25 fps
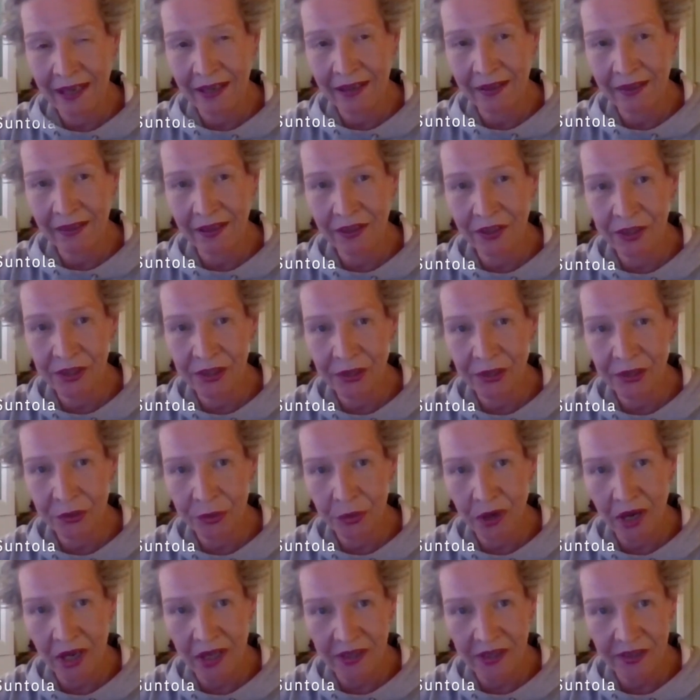And there's a
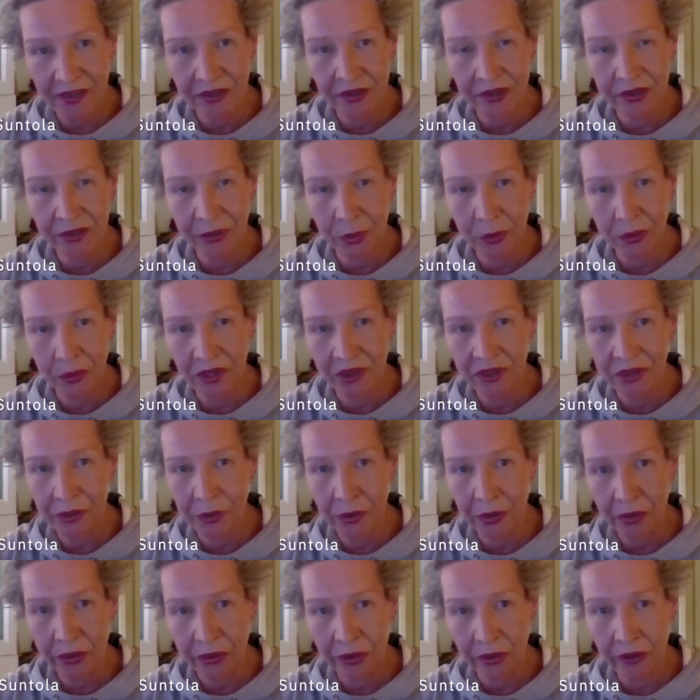trust towards
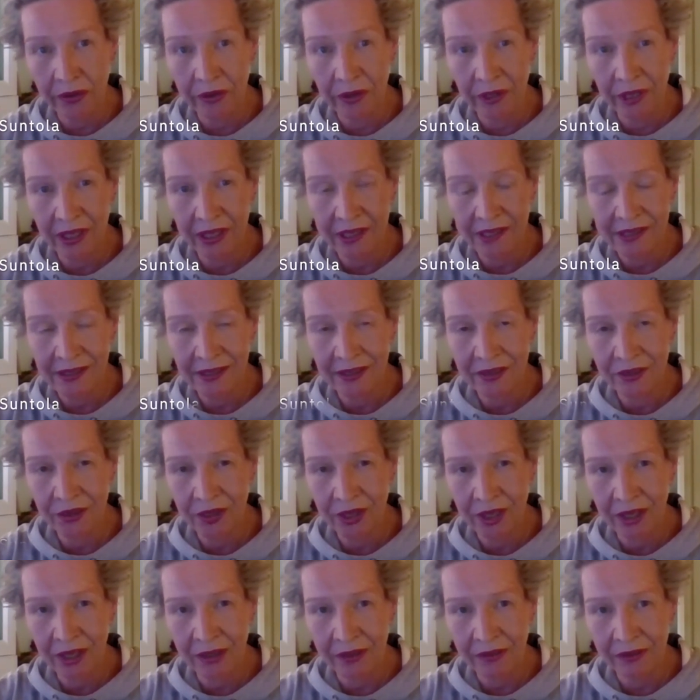authorities in
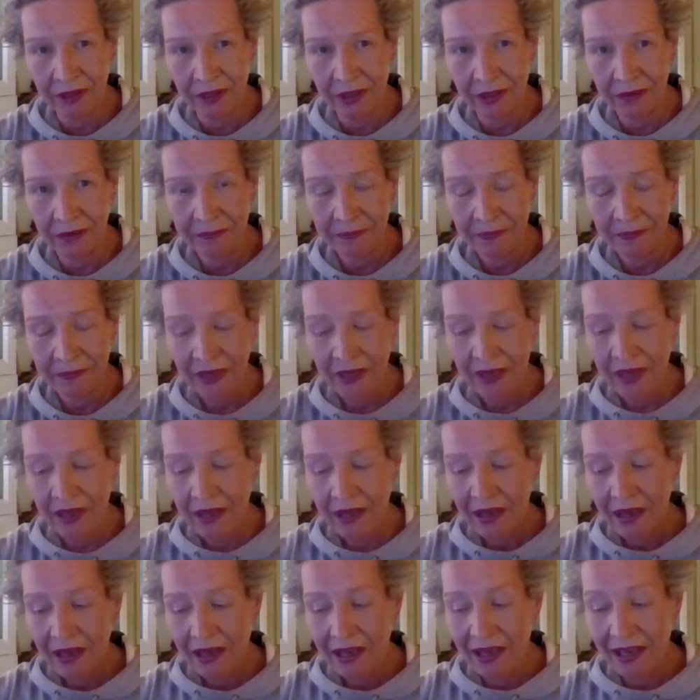general.
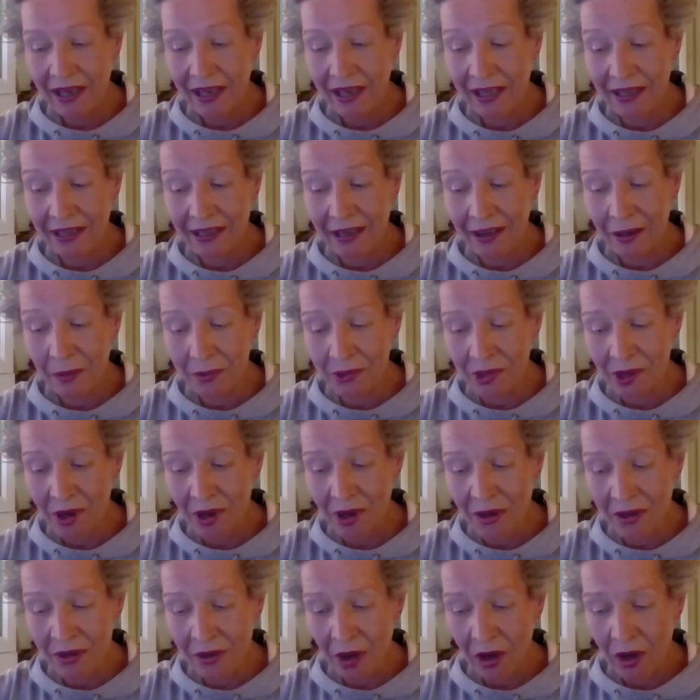And I
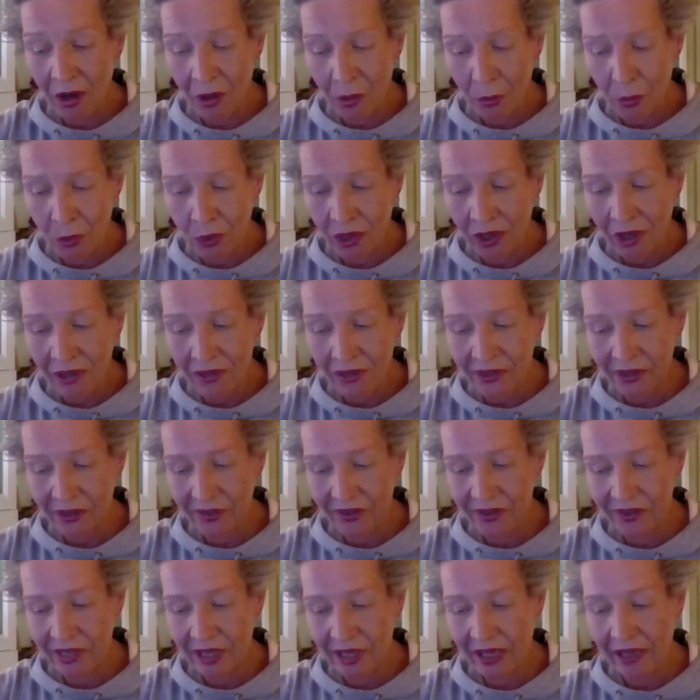would also
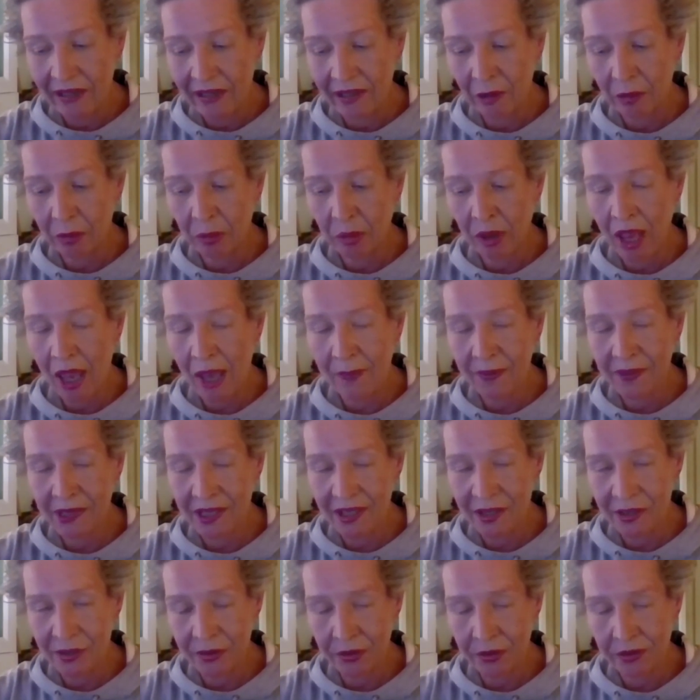say that perhaps
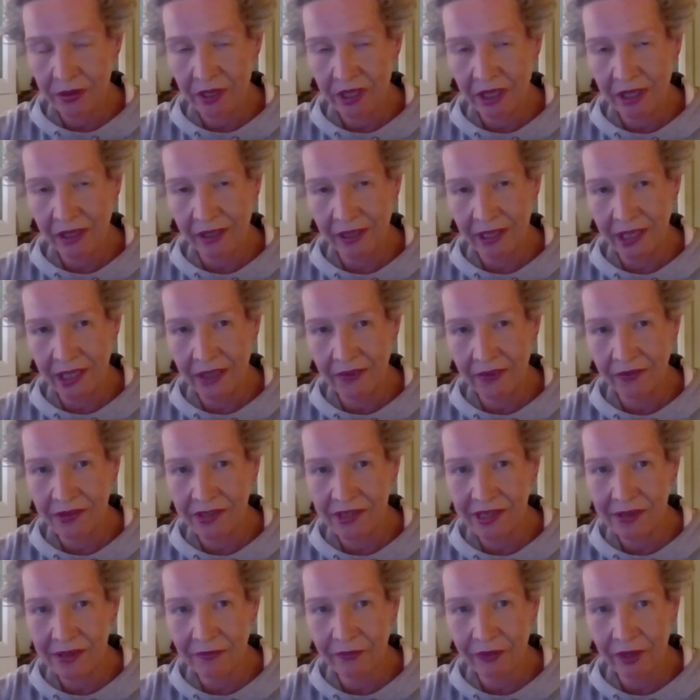historically, even
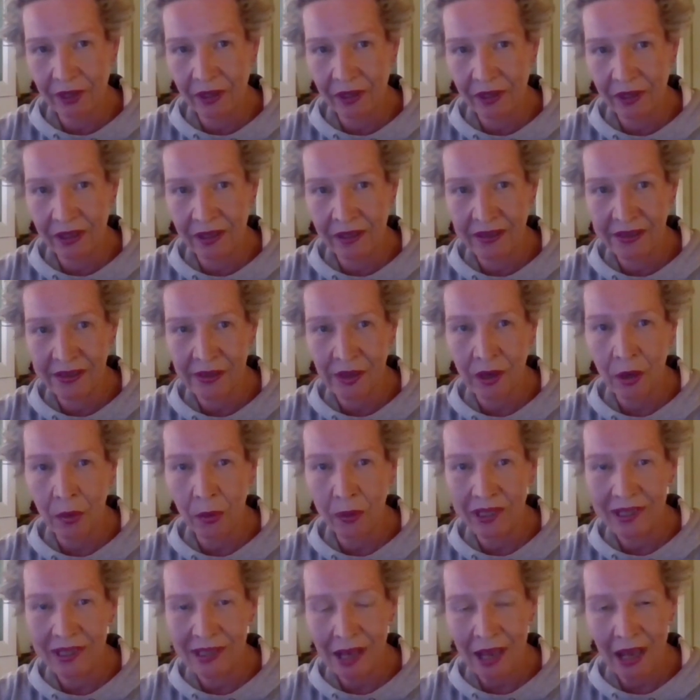Finland has
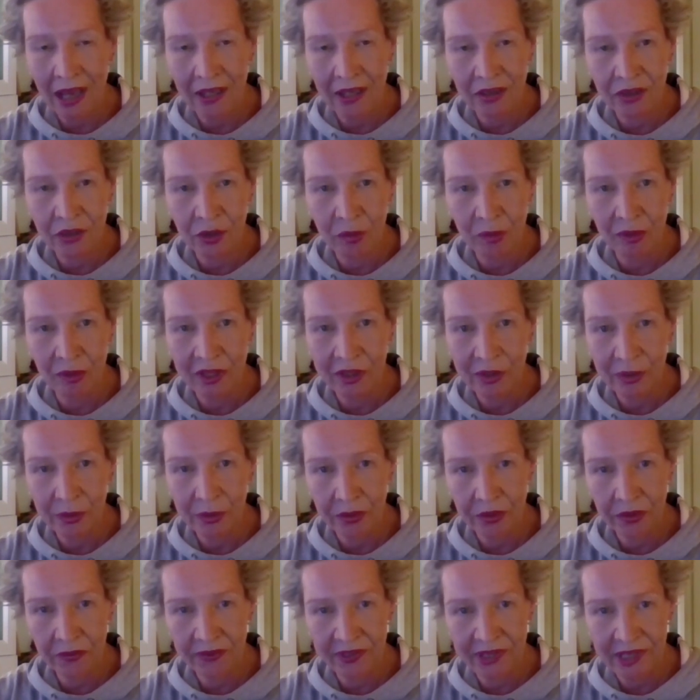always had to be
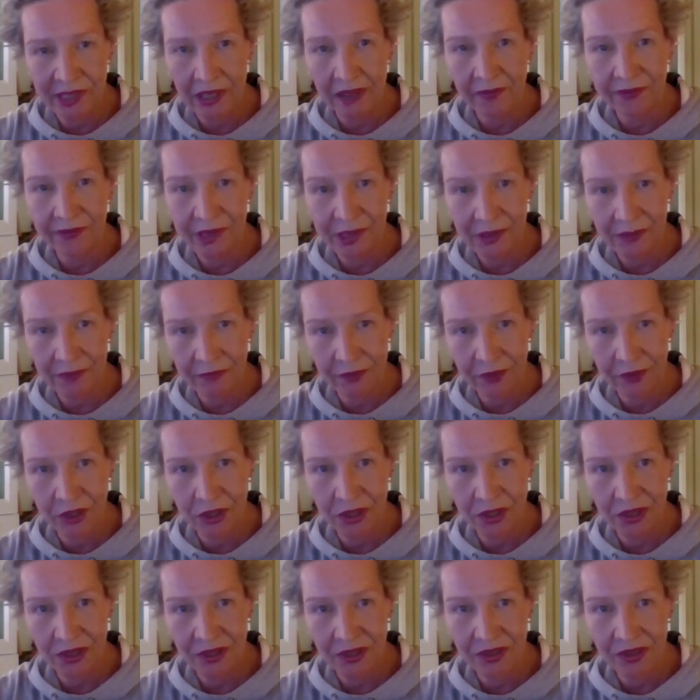sort of
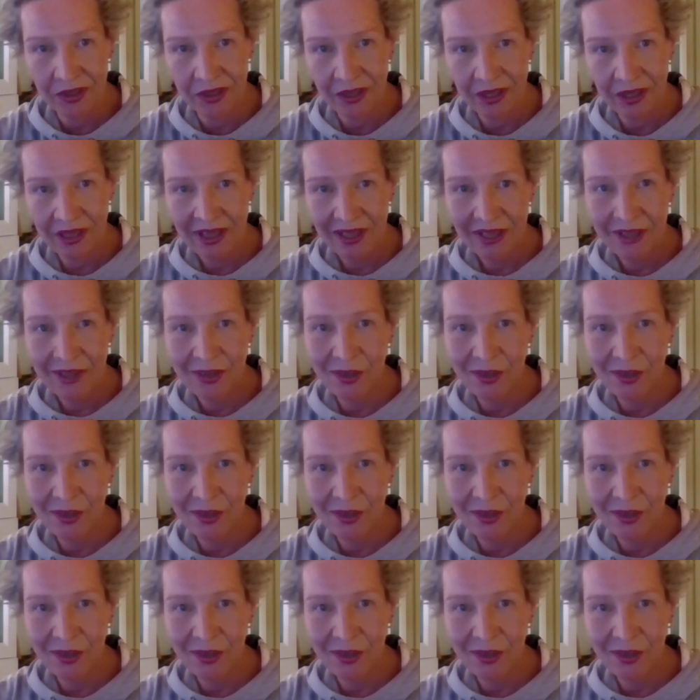self-sufficient. Yeah.